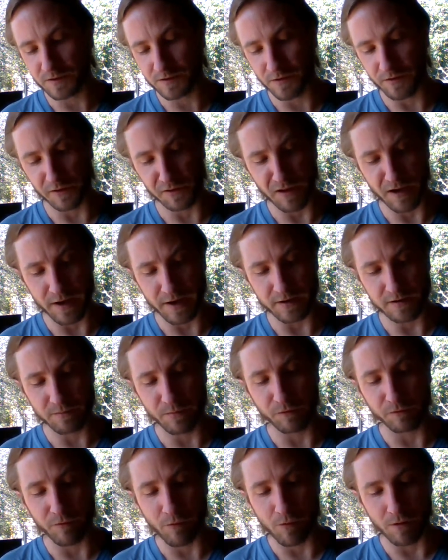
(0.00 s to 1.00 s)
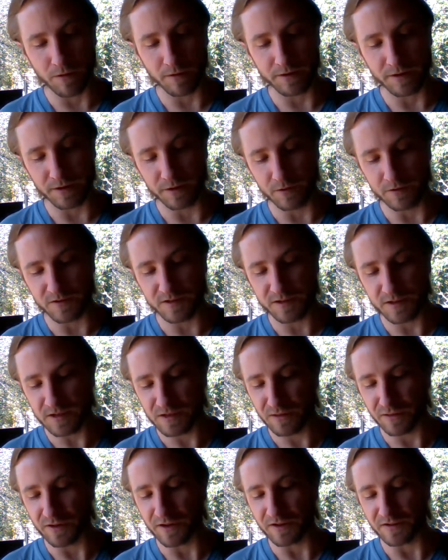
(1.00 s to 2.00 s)
to the light before he could see
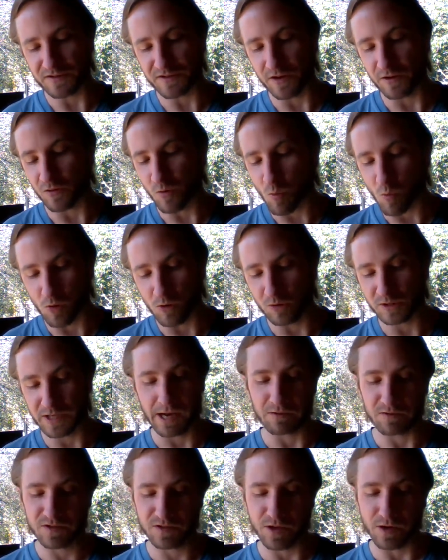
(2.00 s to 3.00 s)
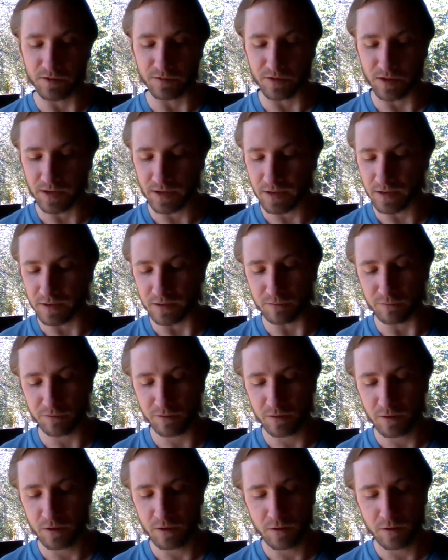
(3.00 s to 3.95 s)
things in the world outside the cave.